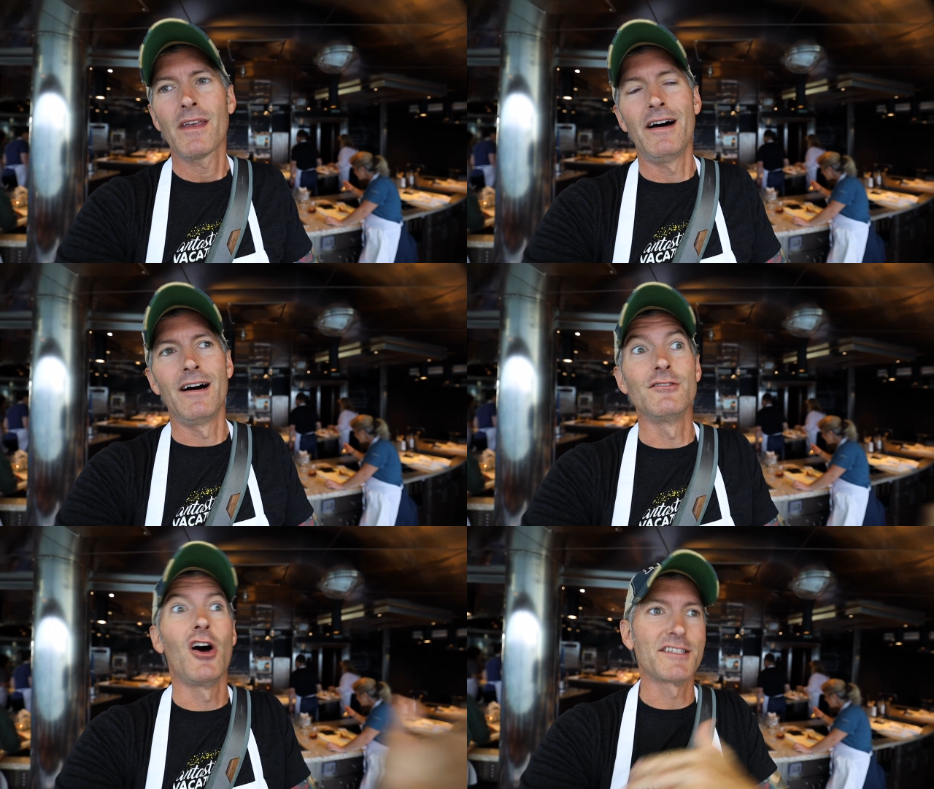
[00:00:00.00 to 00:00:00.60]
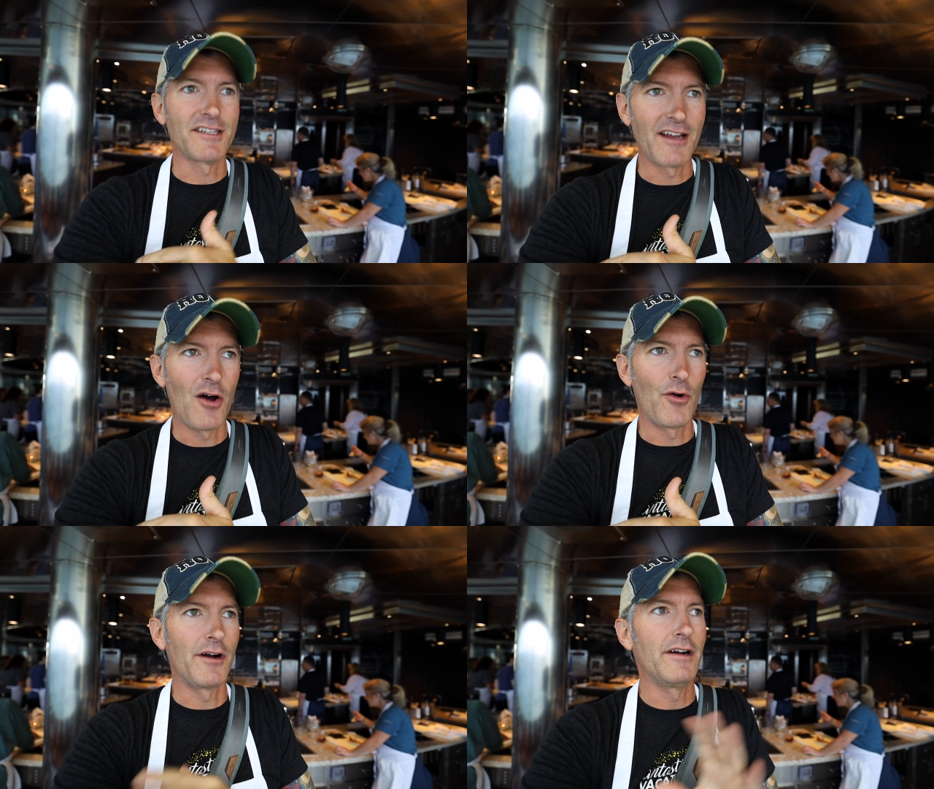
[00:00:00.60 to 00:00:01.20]
lost an
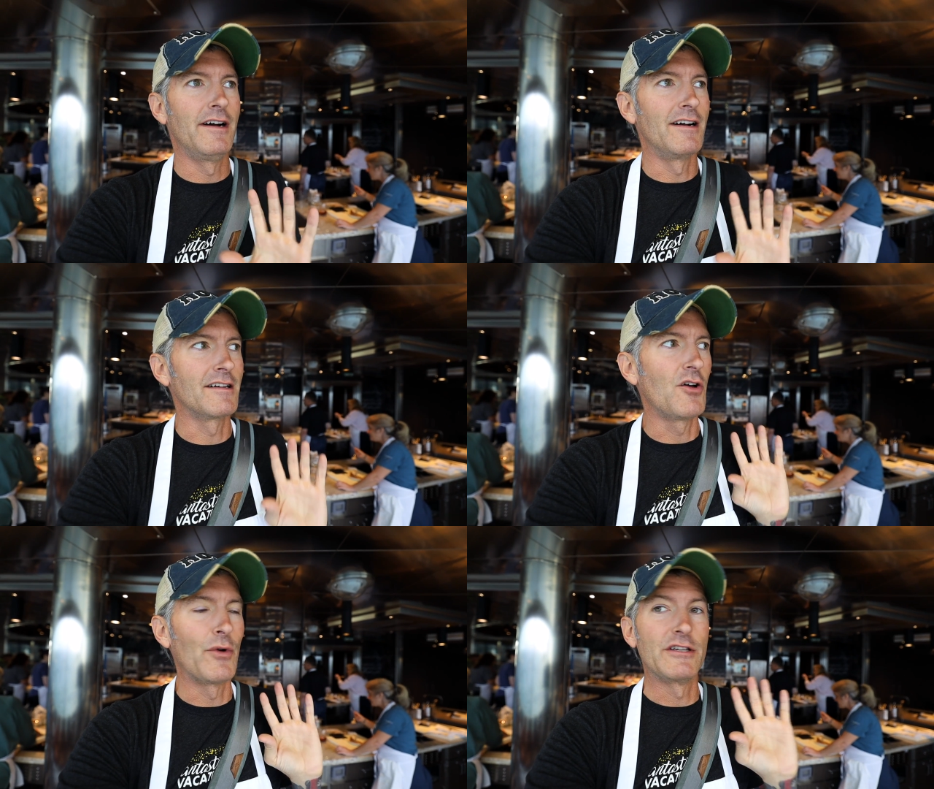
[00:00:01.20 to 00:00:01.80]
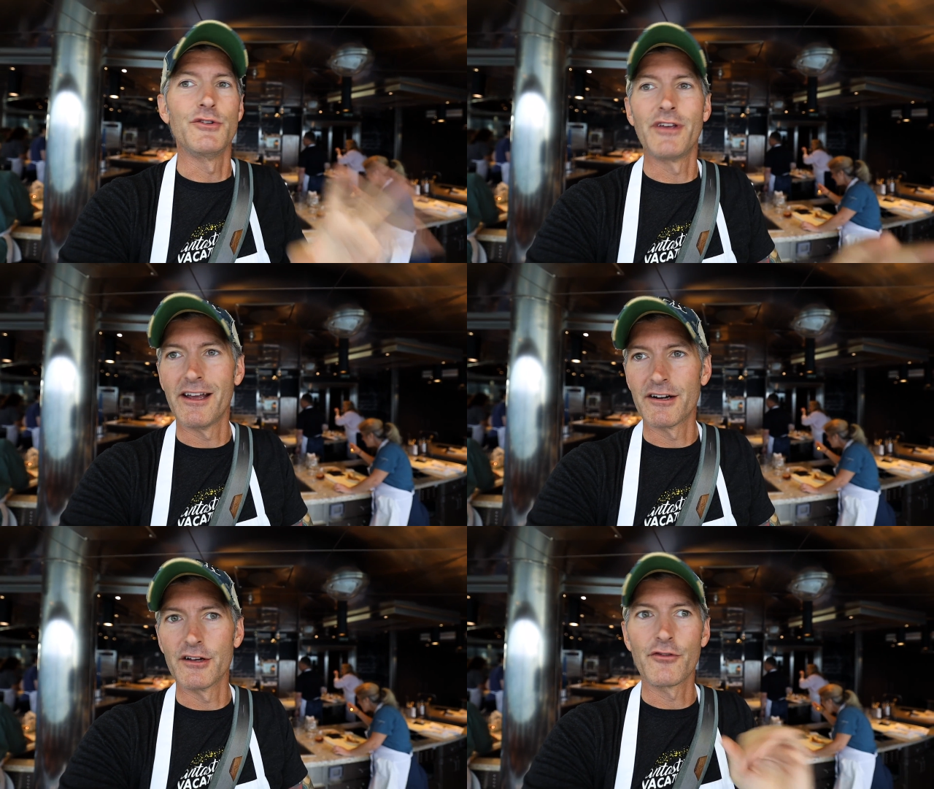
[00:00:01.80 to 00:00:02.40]
hour going to
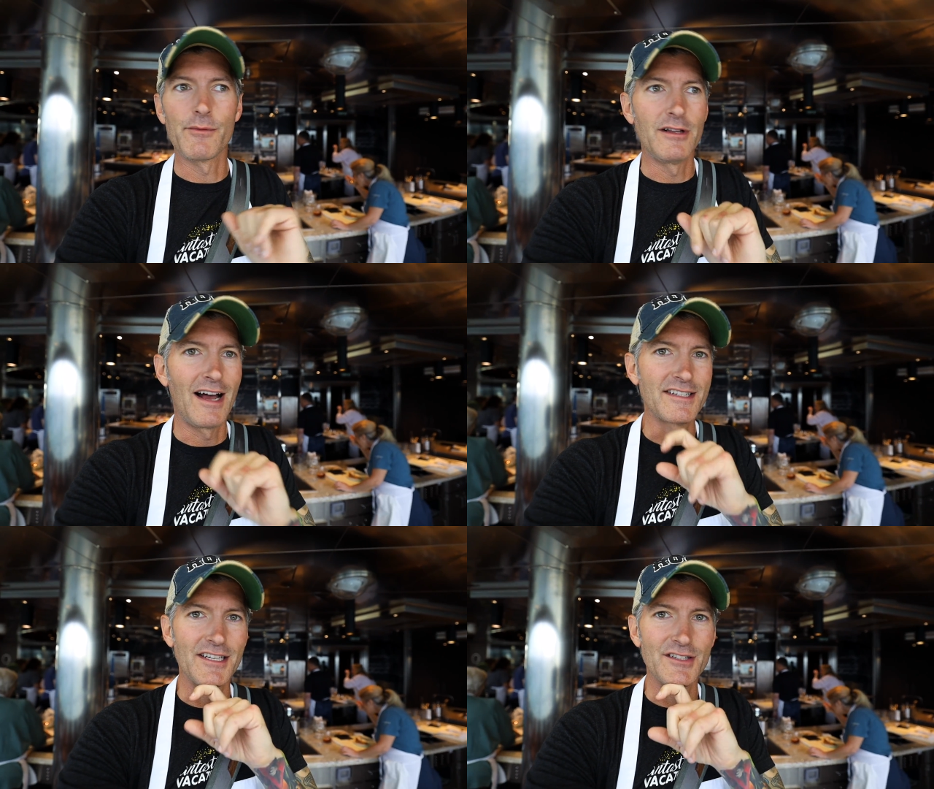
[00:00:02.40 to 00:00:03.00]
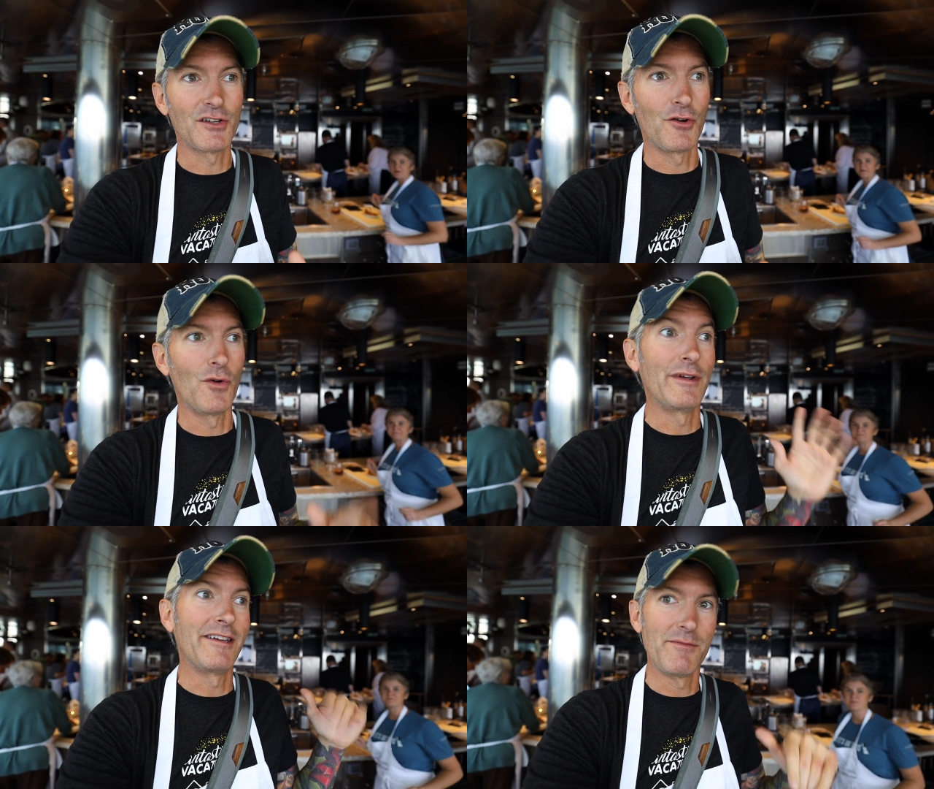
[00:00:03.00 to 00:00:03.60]
Canada from Alaska. So
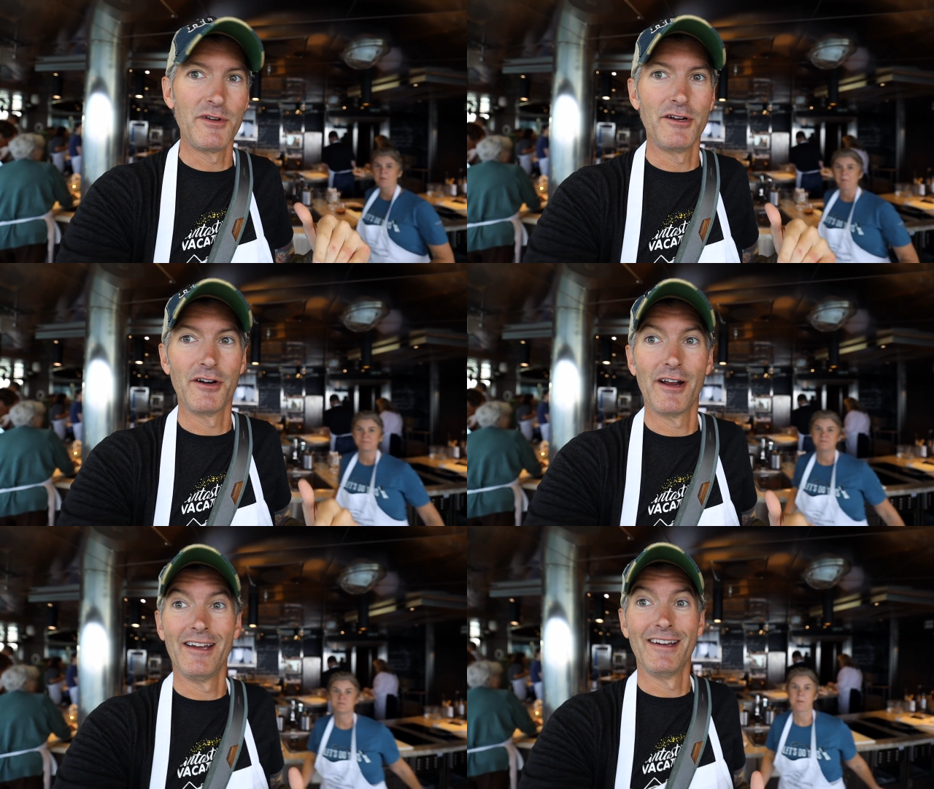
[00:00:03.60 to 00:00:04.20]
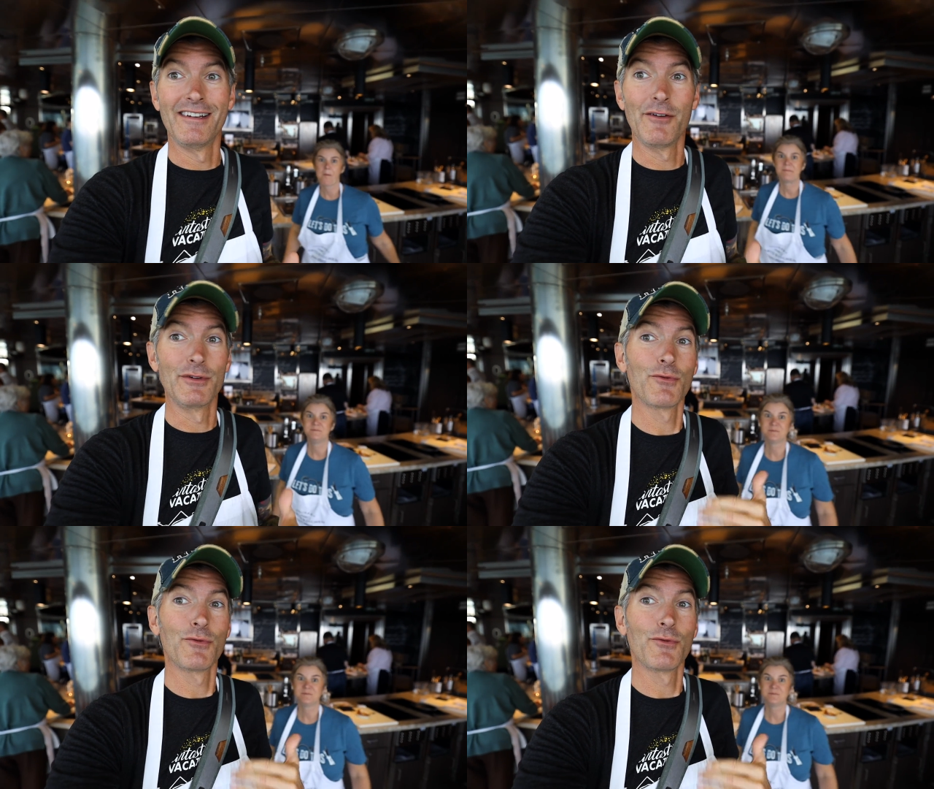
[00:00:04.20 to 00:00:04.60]
we came here and it was